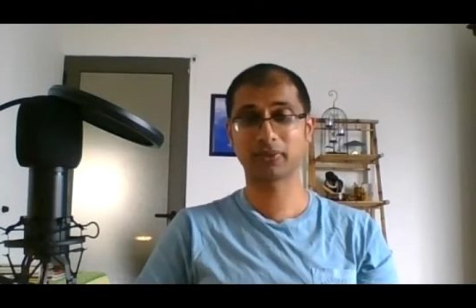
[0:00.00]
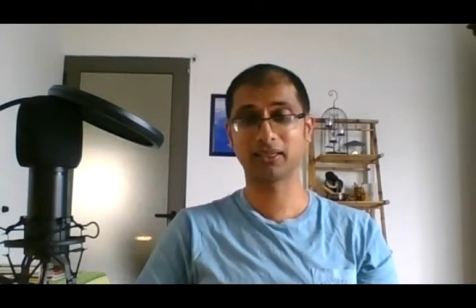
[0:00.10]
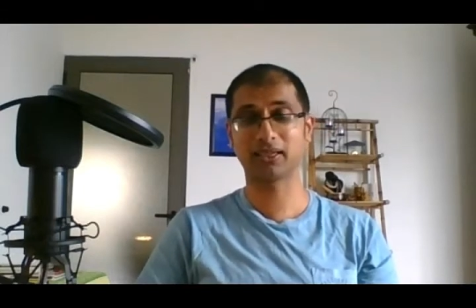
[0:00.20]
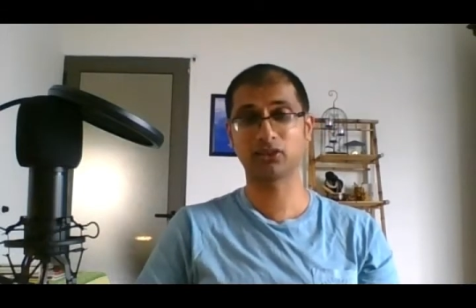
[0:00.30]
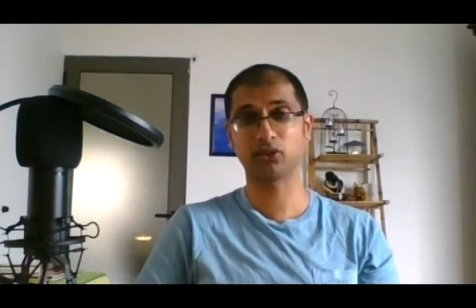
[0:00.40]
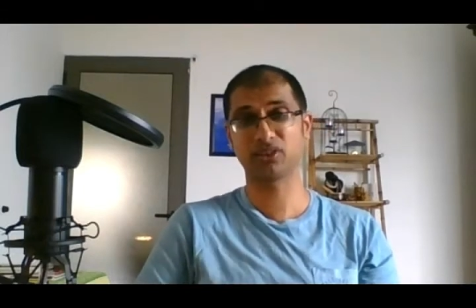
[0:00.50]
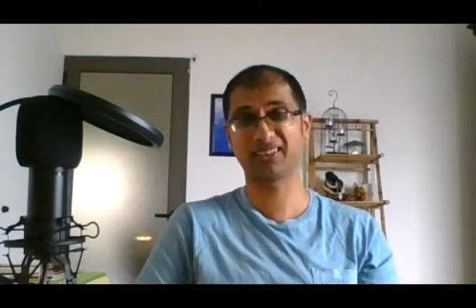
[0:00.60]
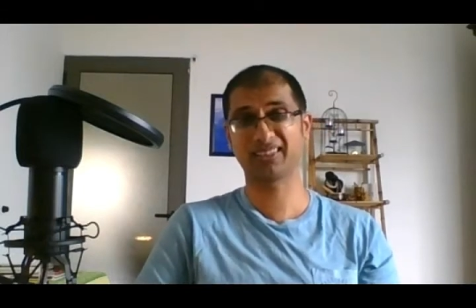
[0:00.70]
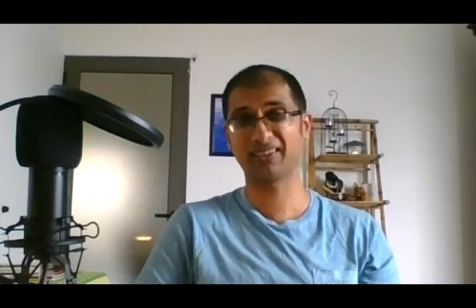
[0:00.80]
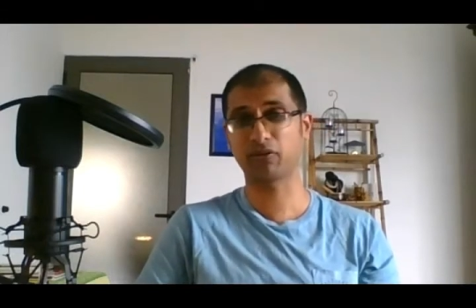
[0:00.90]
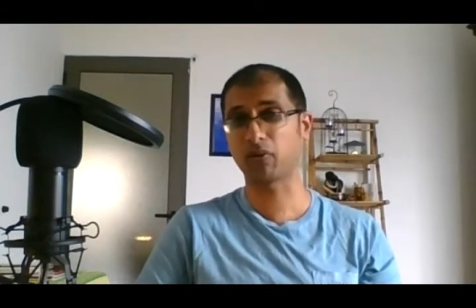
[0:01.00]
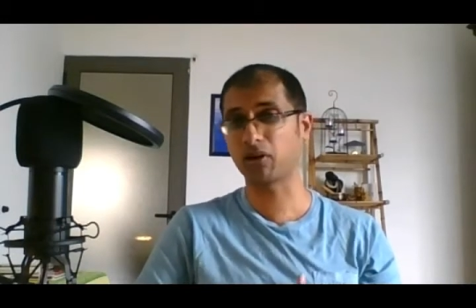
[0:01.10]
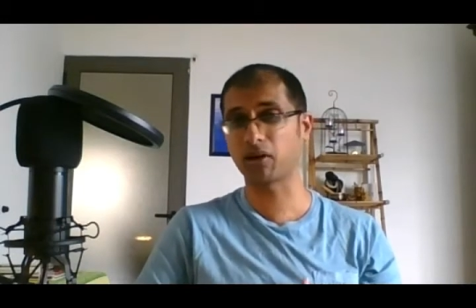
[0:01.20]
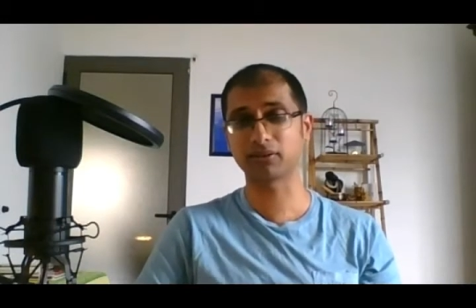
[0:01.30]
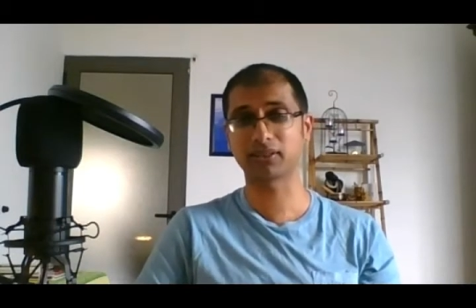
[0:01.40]
In case you're sitting for a
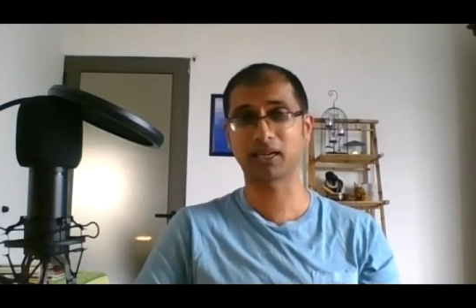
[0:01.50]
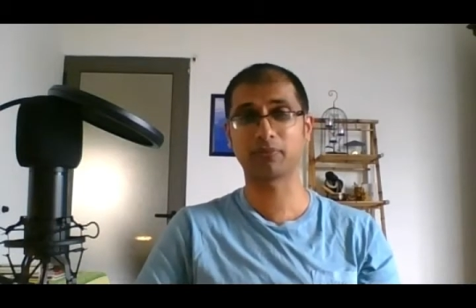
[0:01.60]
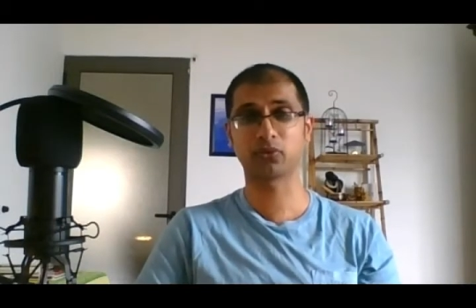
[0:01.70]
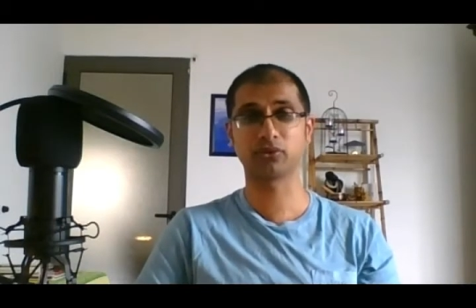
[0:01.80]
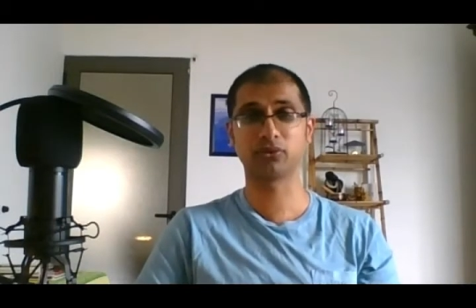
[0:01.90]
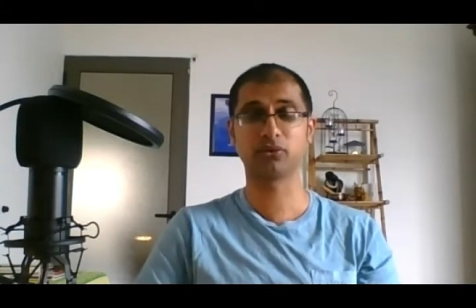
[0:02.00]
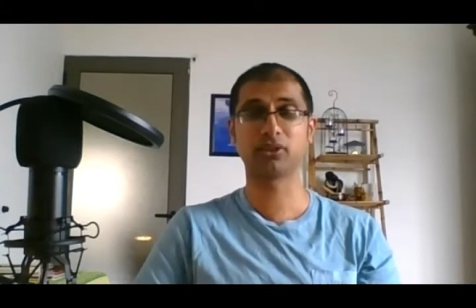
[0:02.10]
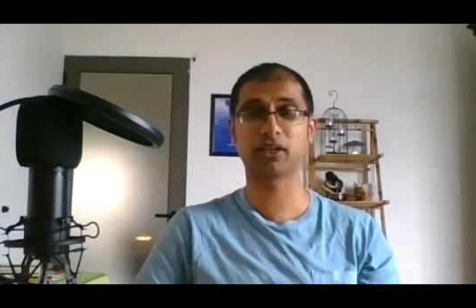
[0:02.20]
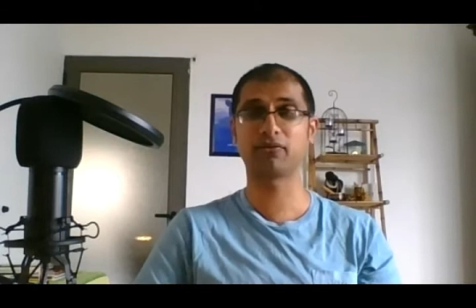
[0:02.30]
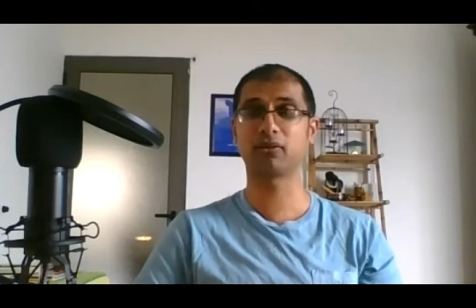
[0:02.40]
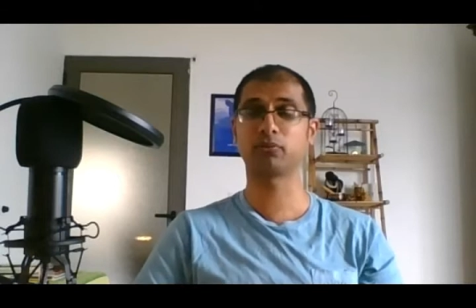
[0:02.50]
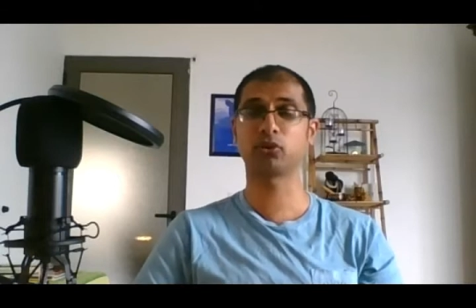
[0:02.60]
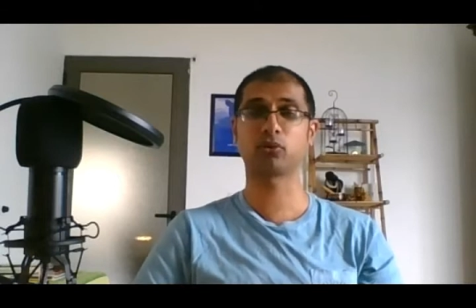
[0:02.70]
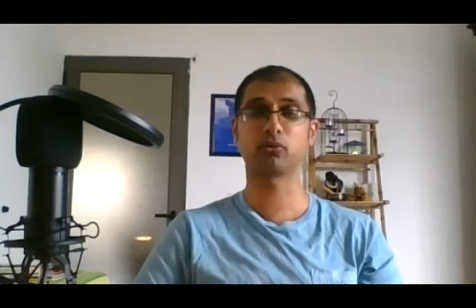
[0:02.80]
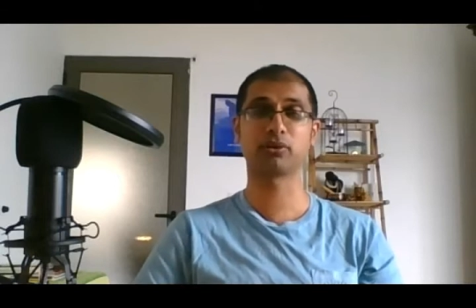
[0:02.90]
long time, you do develop
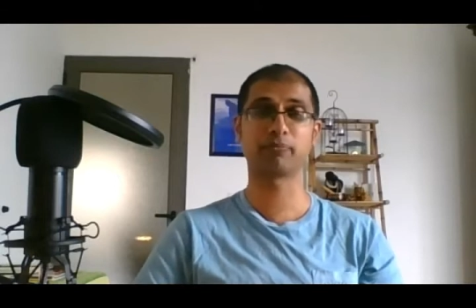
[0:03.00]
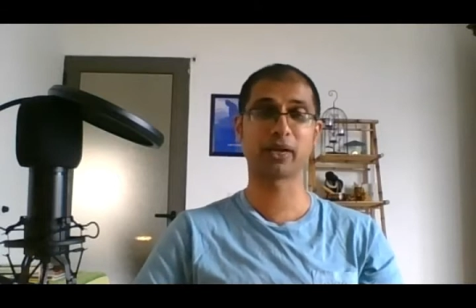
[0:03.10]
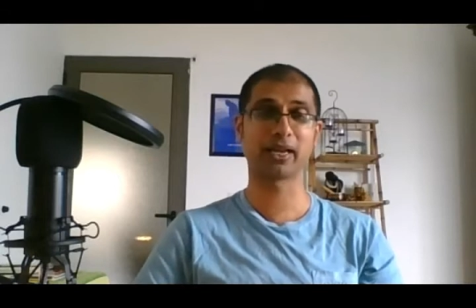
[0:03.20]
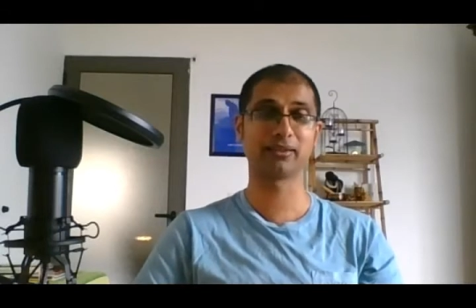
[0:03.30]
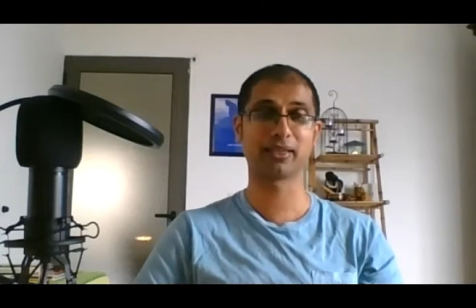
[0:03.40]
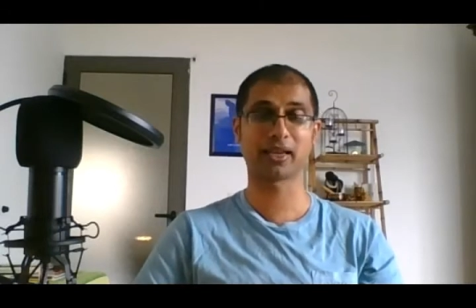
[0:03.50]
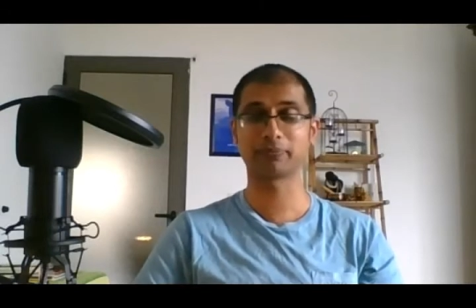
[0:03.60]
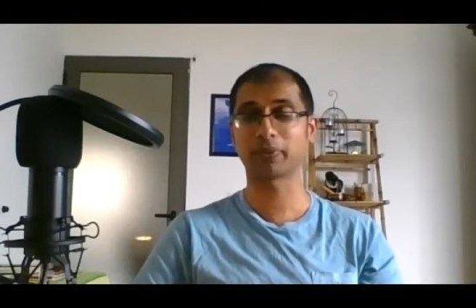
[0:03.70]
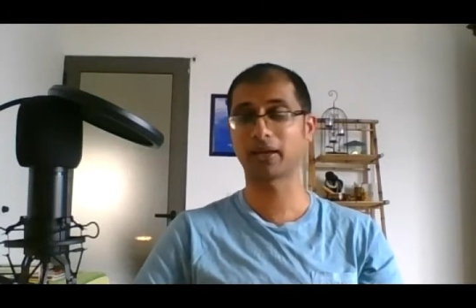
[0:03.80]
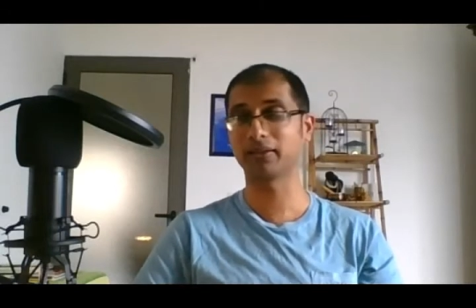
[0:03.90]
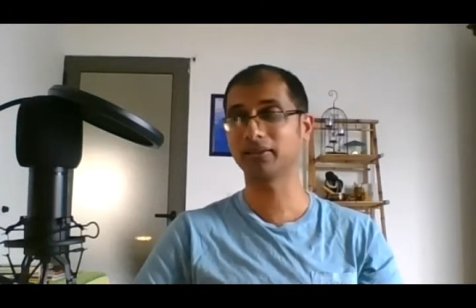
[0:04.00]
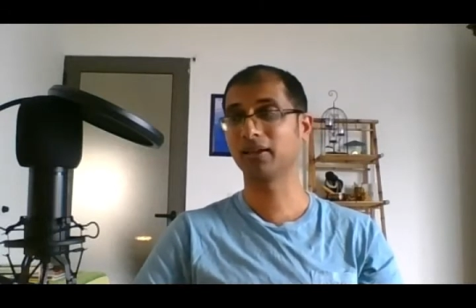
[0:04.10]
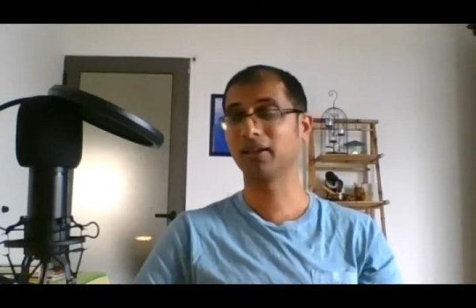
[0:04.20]
shoulder pain, neck pain.